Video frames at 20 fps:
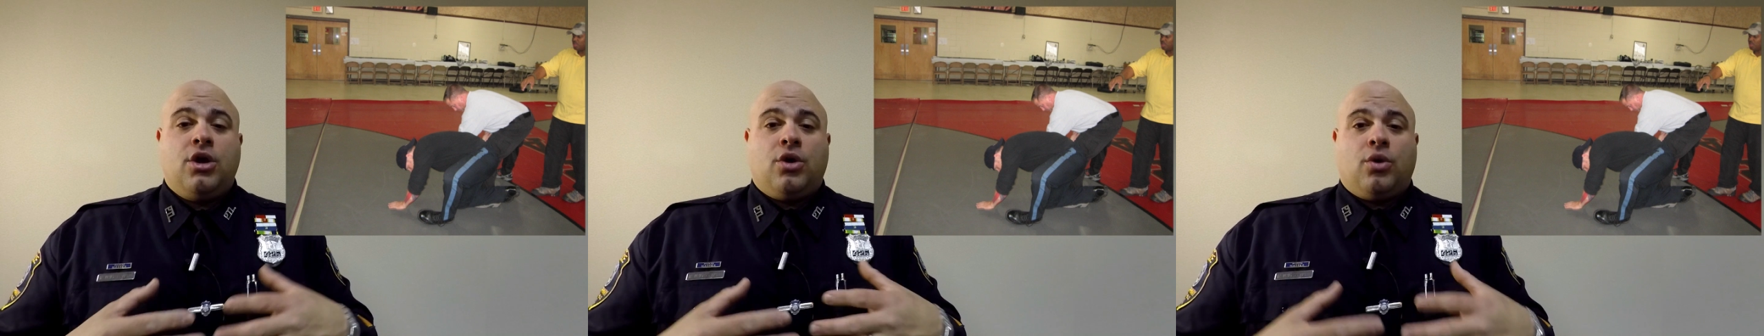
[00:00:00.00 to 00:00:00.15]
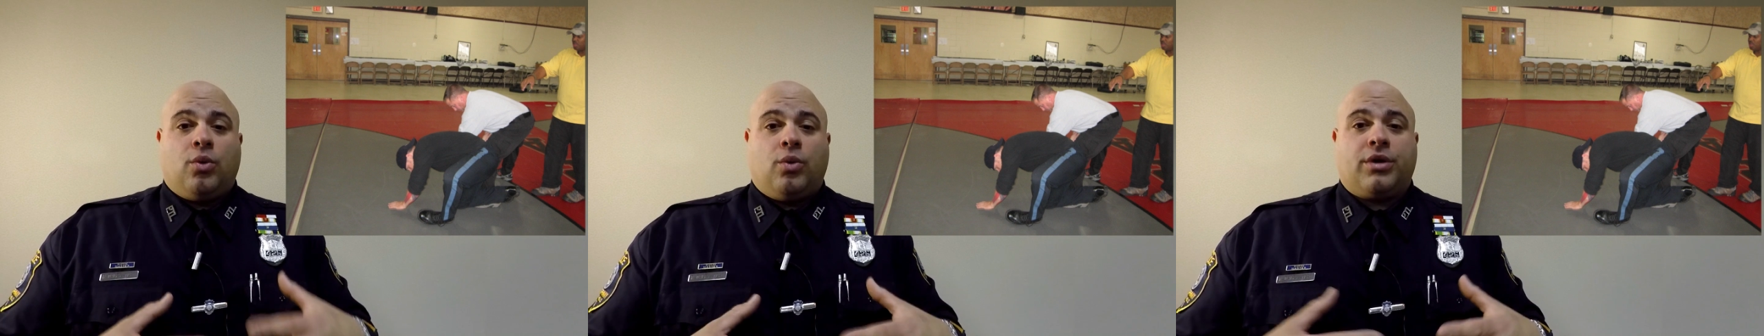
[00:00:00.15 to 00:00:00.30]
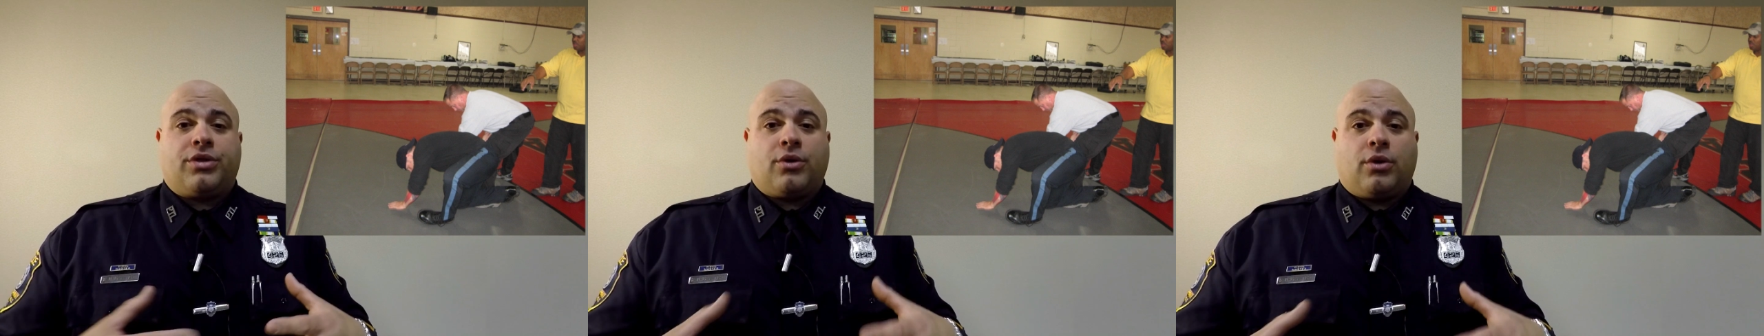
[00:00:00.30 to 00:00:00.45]

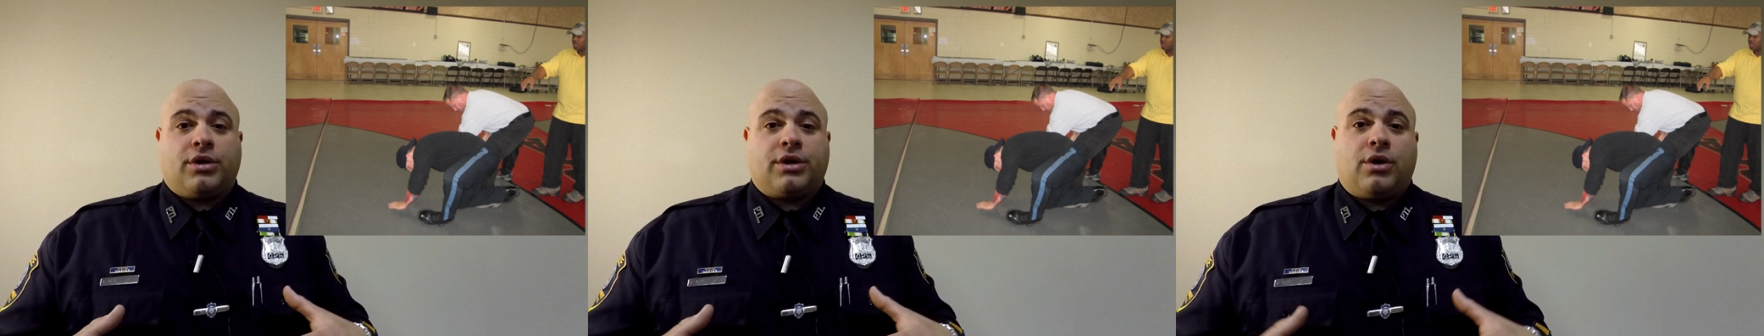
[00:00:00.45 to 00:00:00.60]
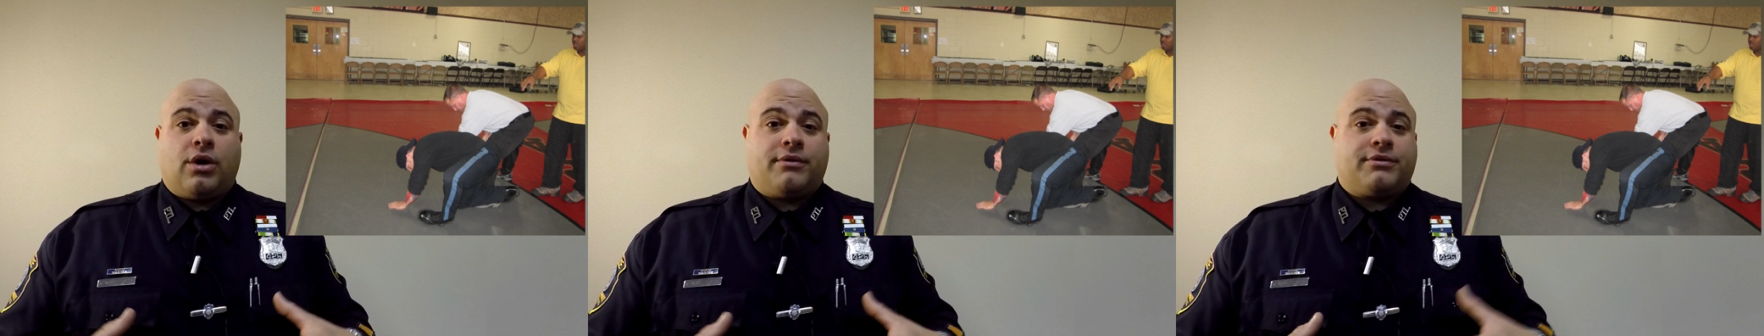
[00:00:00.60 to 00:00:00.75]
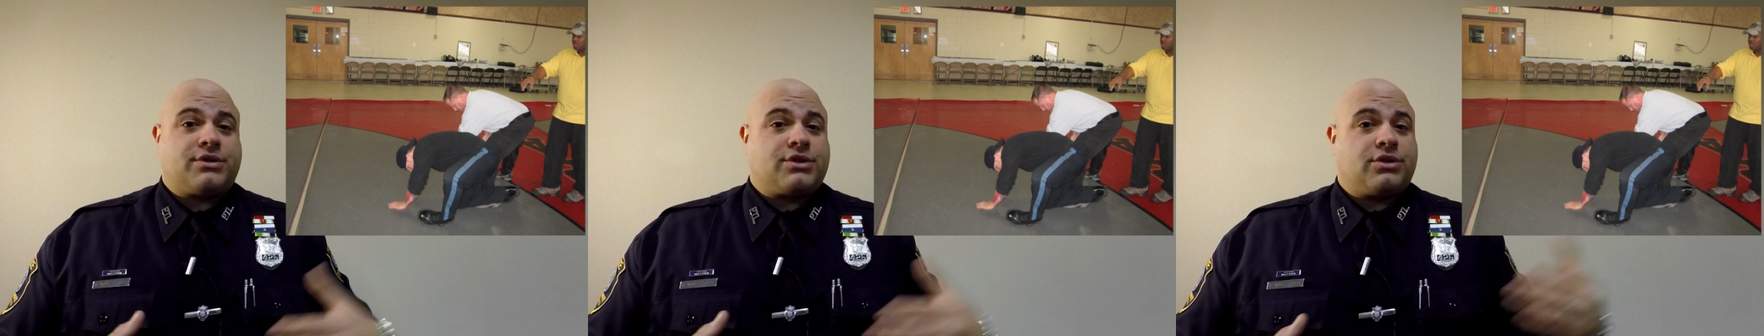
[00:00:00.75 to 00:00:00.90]
with all the
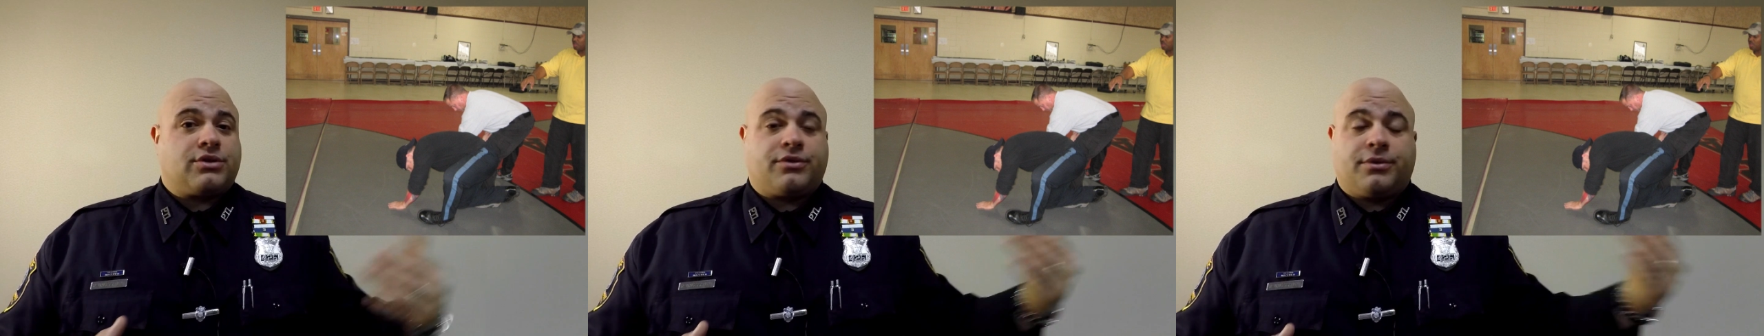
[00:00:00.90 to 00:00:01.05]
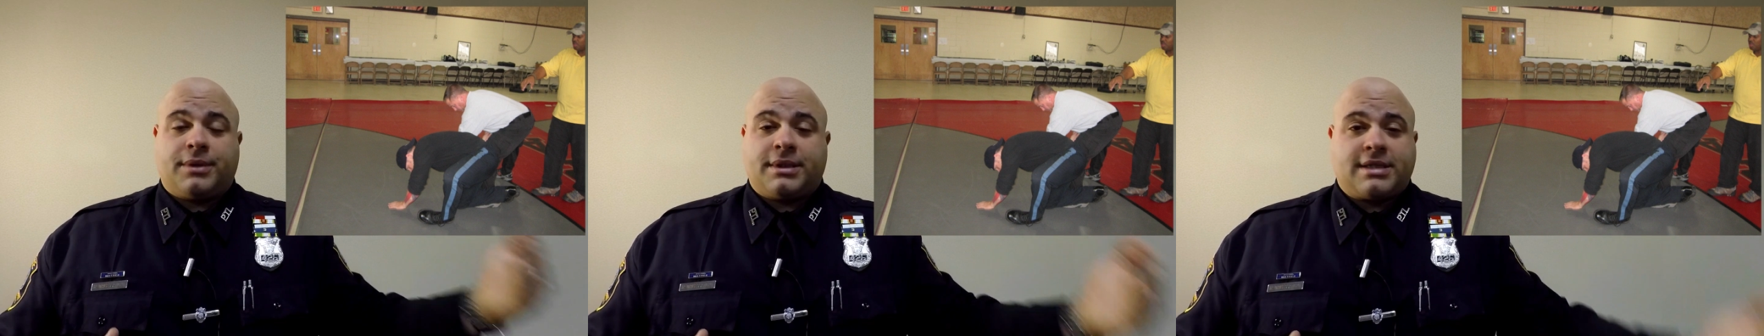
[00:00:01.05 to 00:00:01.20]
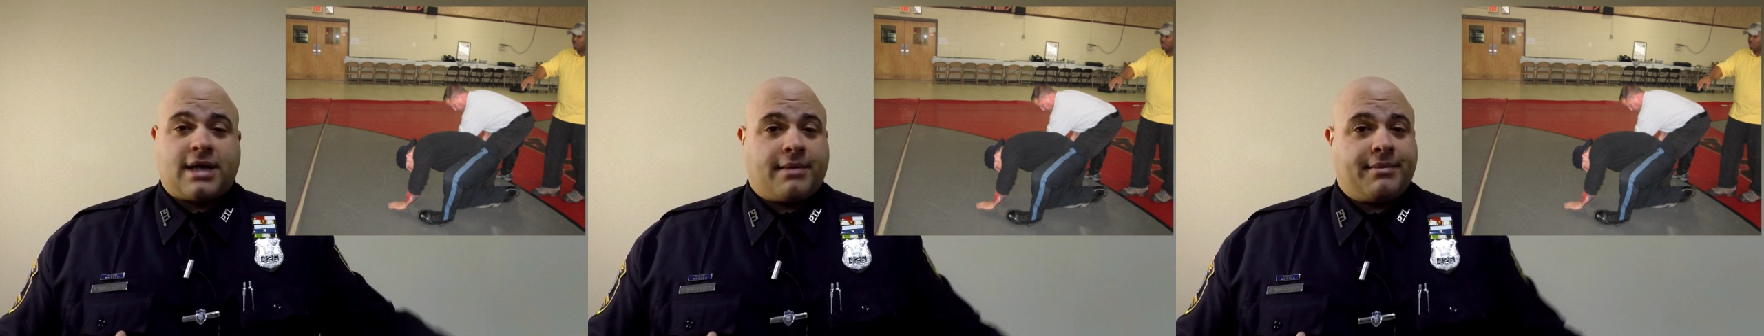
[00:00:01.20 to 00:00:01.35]
officers from
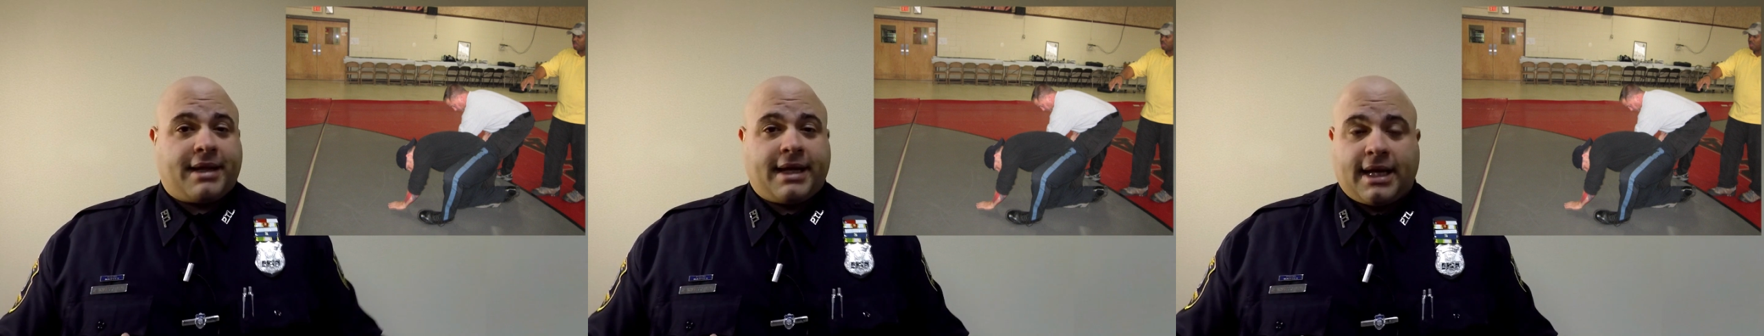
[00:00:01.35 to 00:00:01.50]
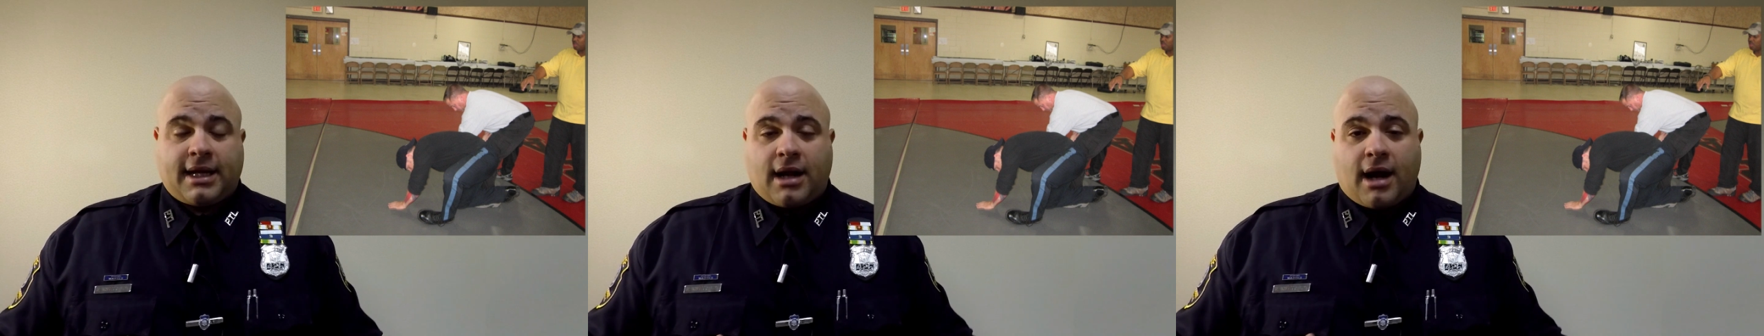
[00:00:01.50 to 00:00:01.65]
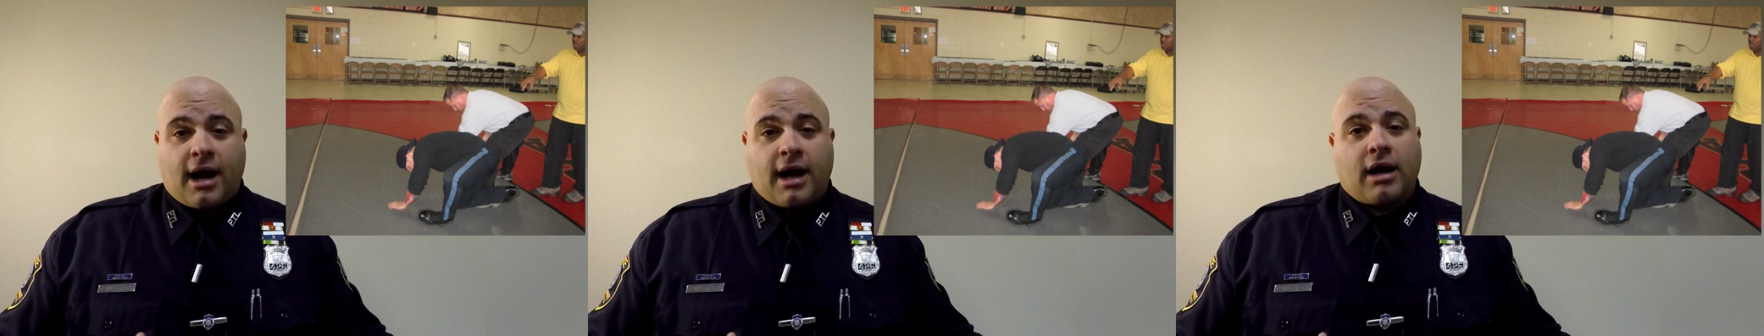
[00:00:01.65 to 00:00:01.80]
the time they
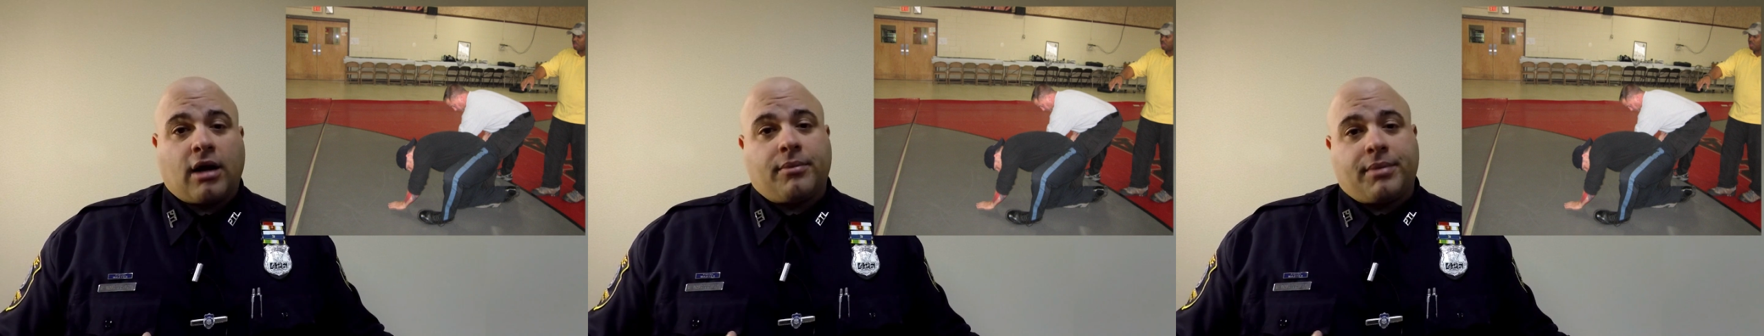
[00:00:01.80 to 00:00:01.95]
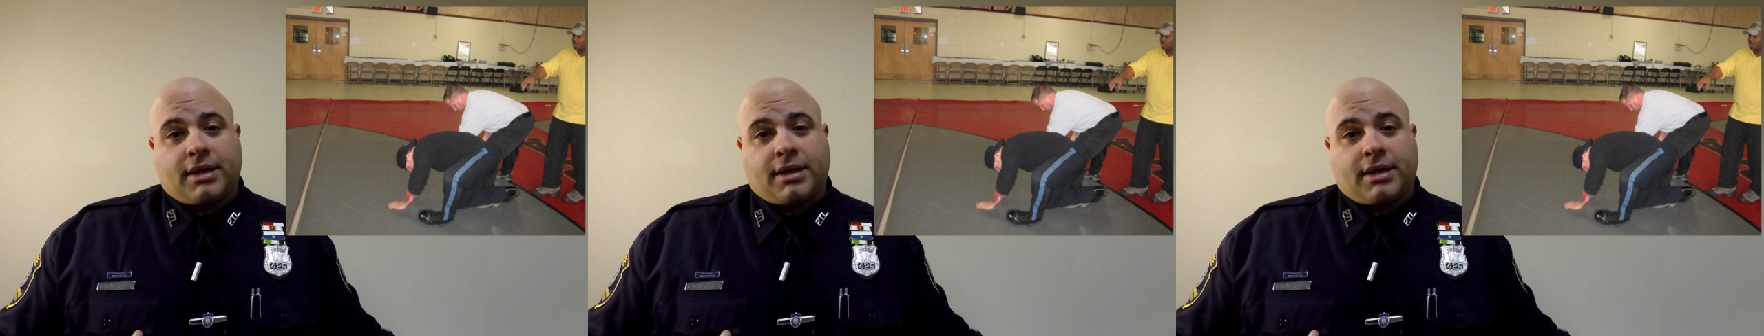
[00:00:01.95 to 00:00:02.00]
get hired,